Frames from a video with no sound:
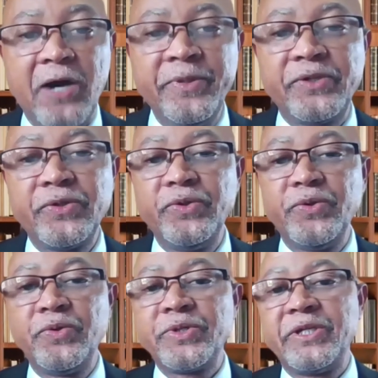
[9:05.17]
Allow me to
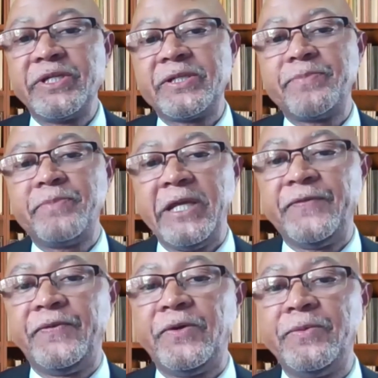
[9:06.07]
use this
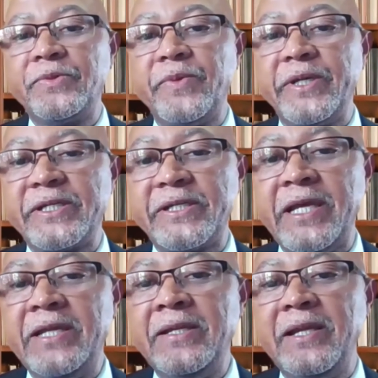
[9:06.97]
platform to
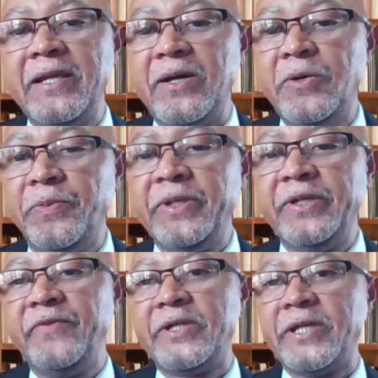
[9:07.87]
extend an
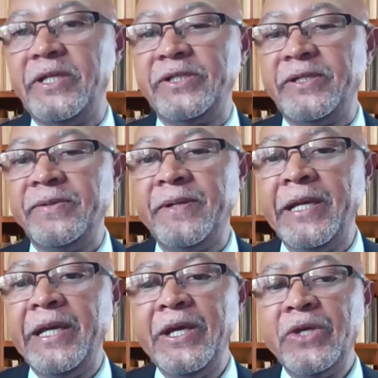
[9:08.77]
open invitation
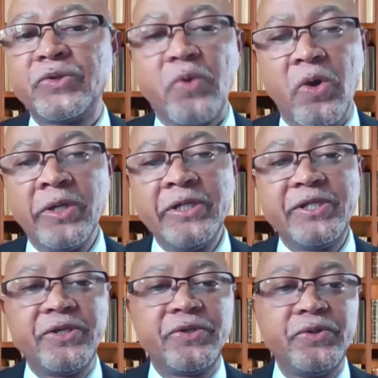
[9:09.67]
to all
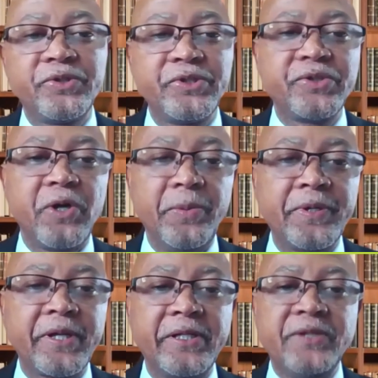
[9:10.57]
institutions
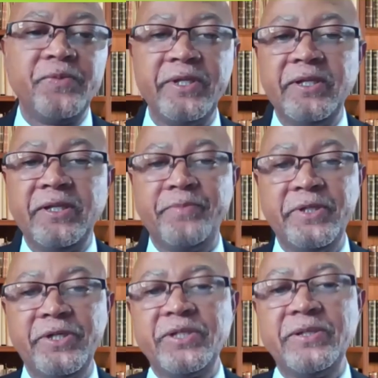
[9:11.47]
operating within the
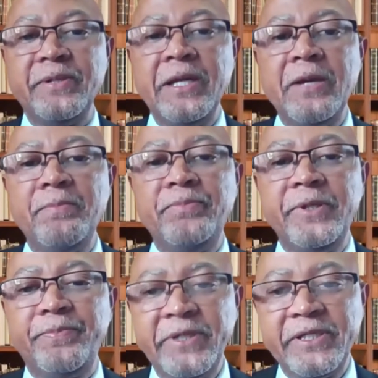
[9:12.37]

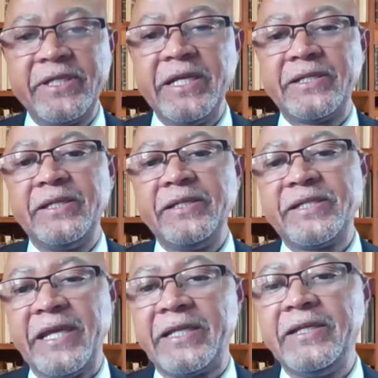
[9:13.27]
PSET
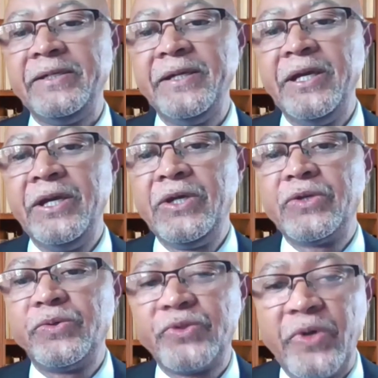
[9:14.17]
sector
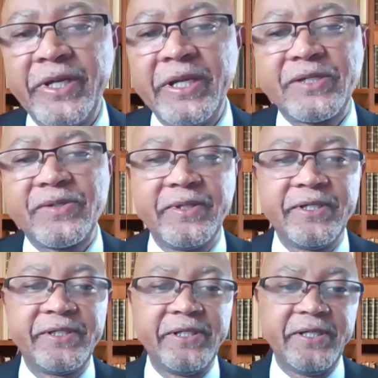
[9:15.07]
to join us on
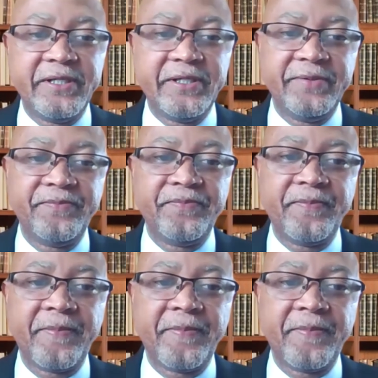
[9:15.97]
this journey.